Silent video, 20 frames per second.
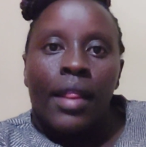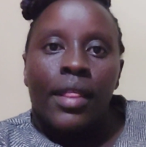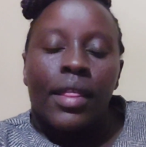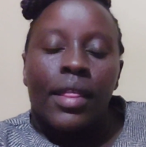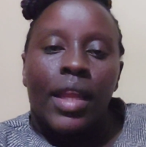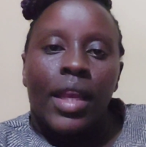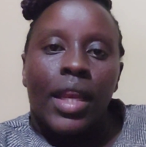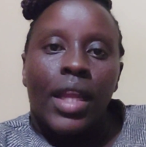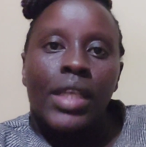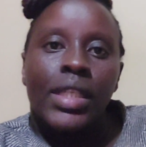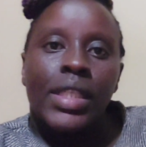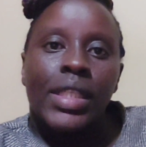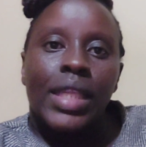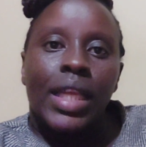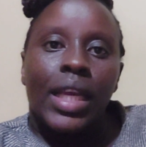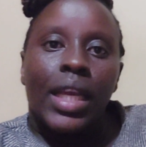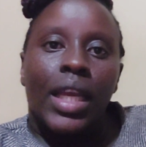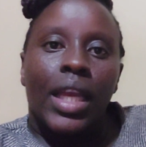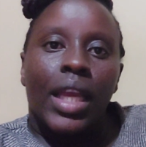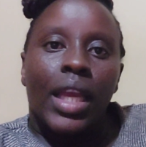The next
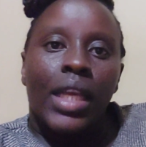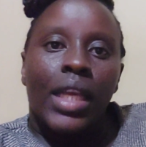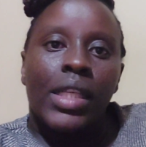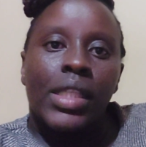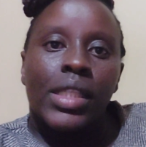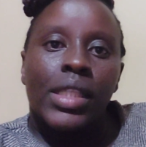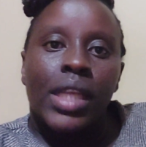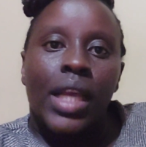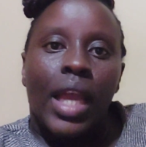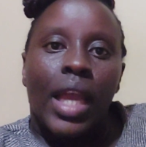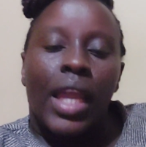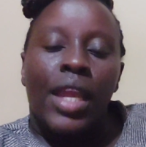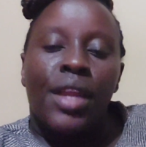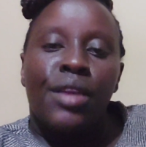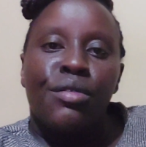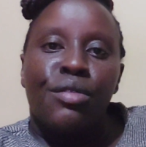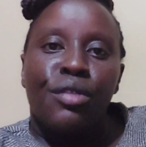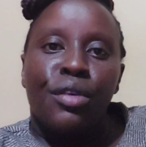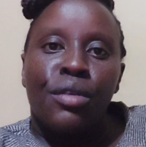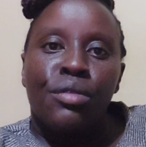thing is
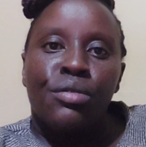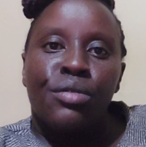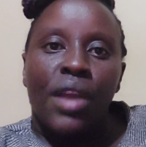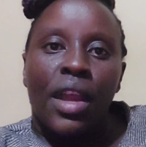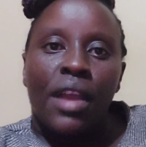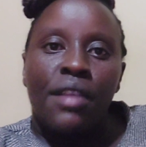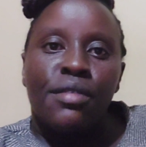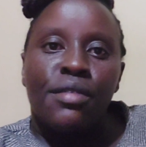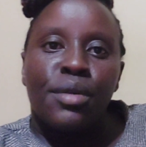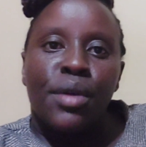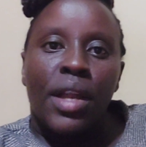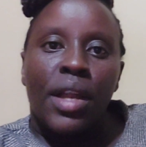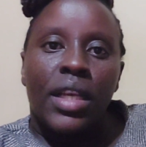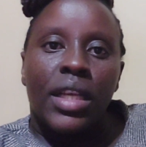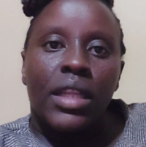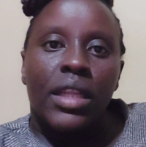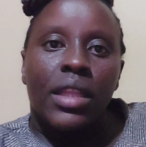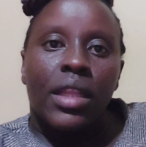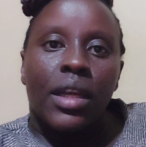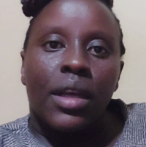involve everyone
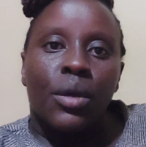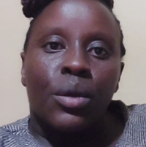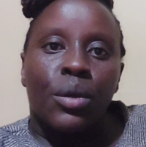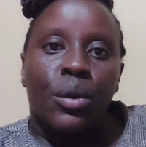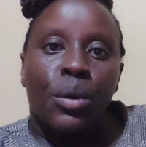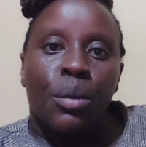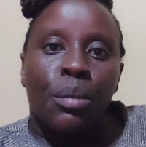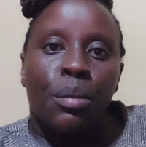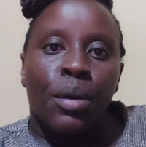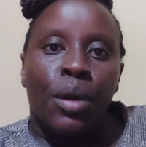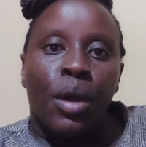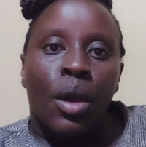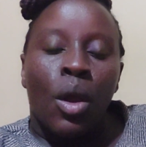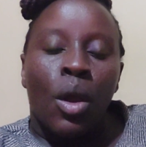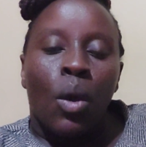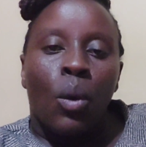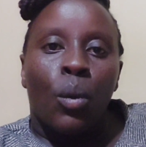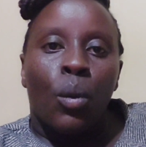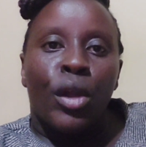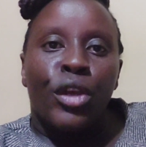in the group
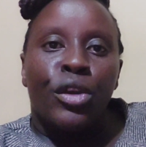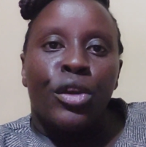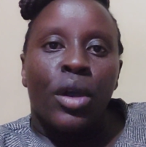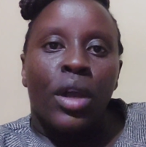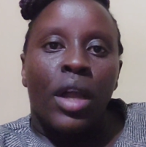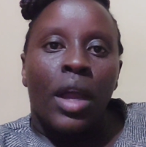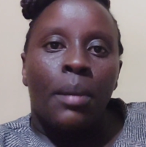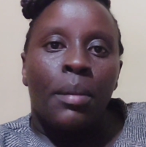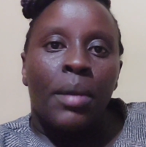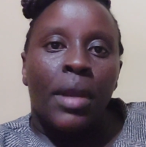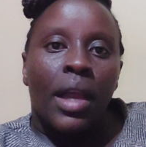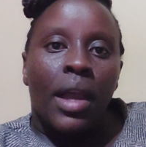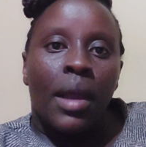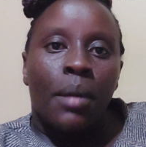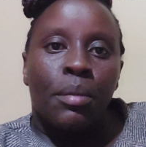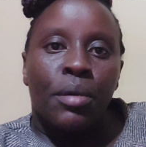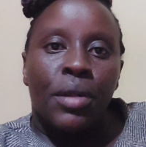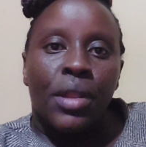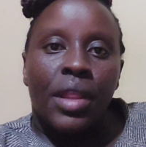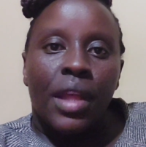when you're coming
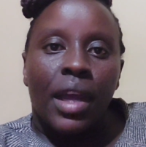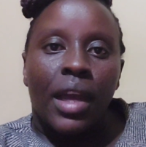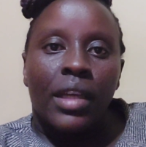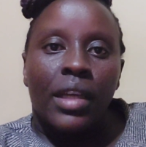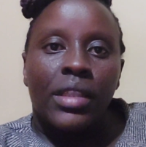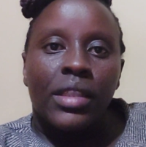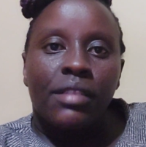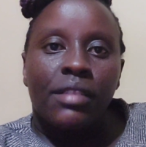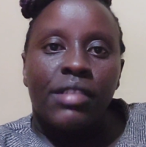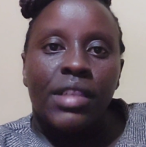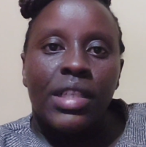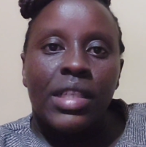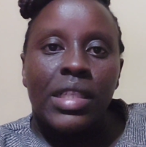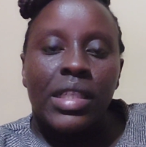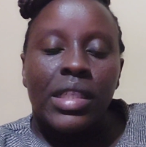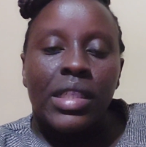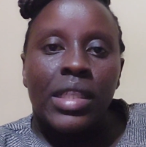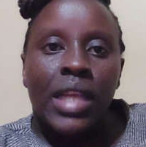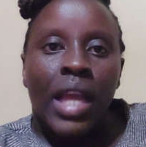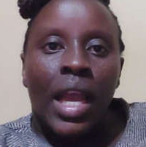up with
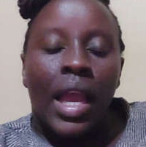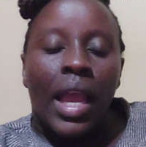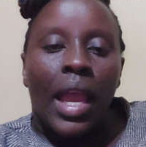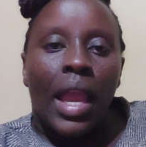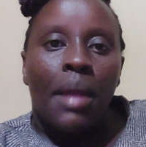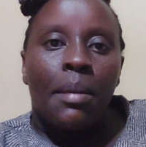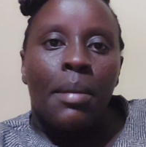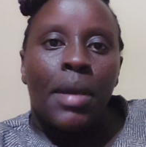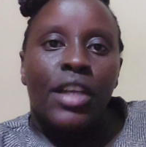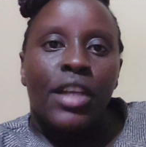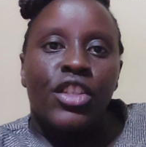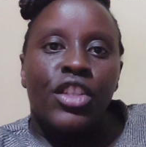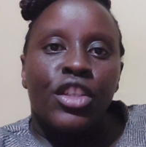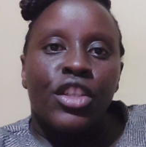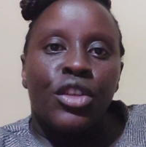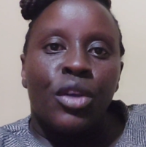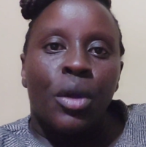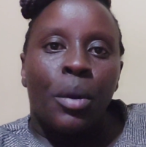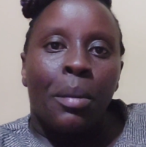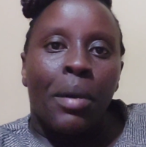activities.
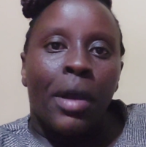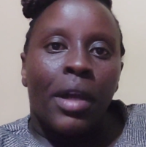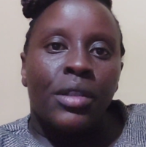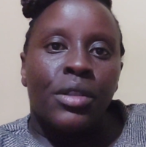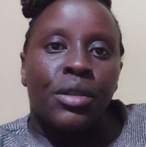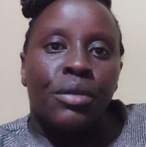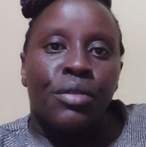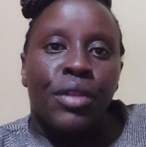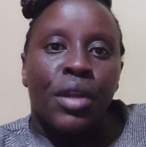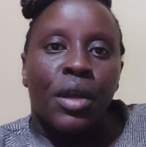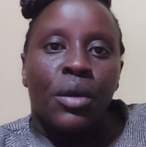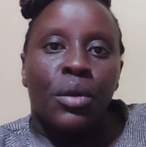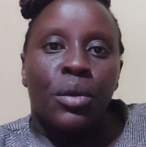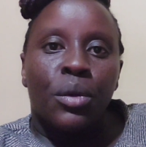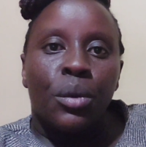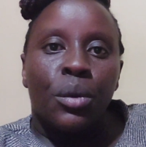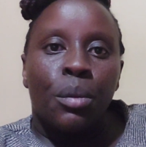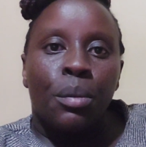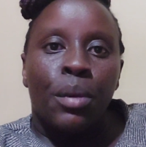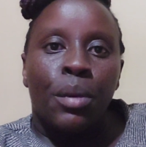Imagine you're part of the
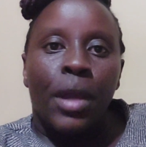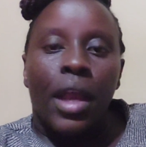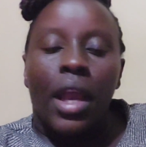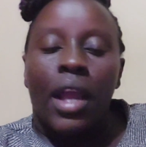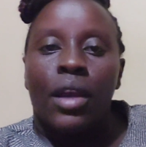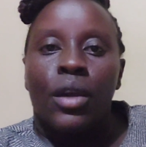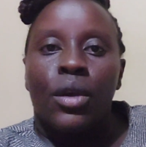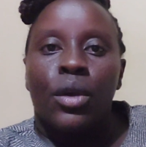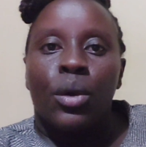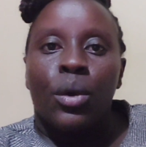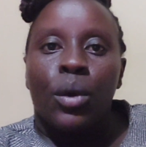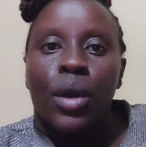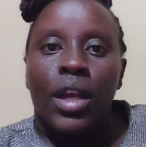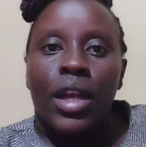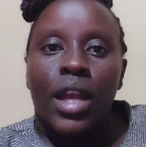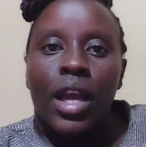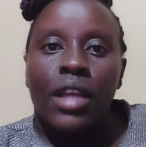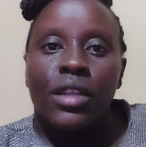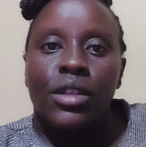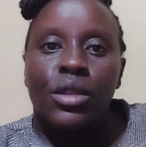group and no
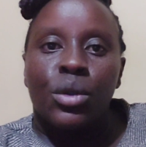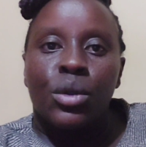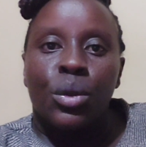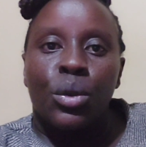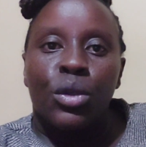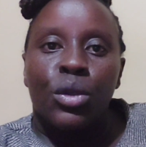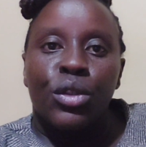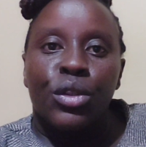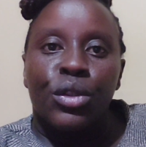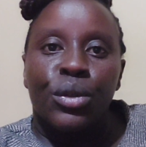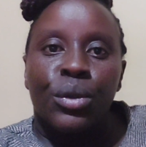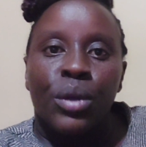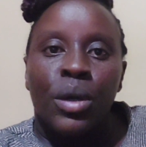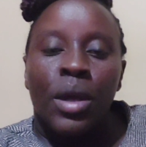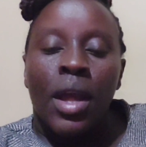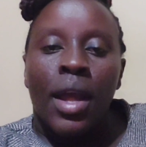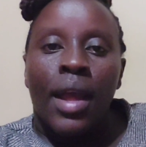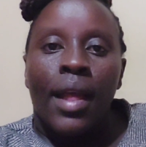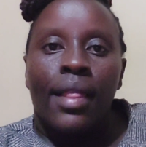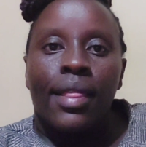one has told you
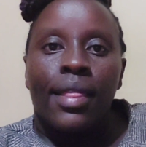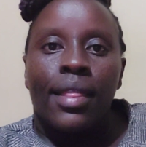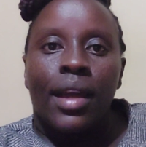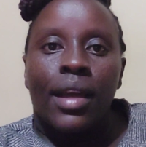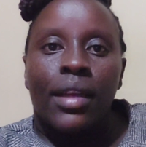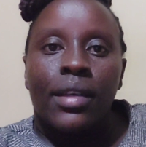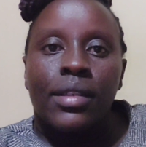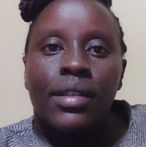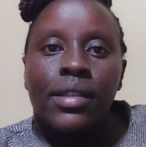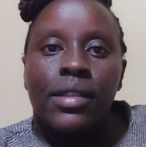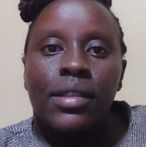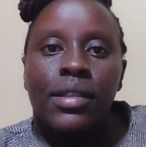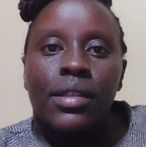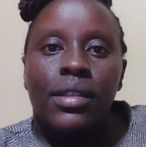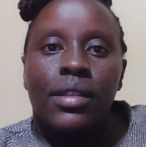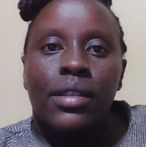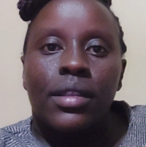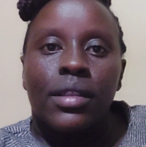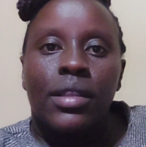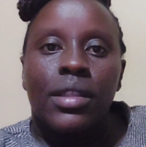that
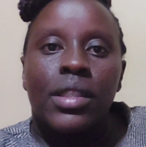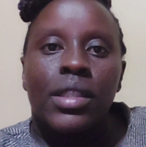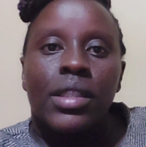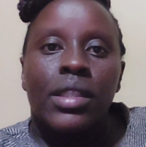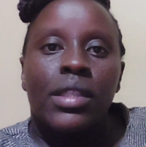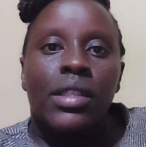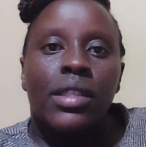this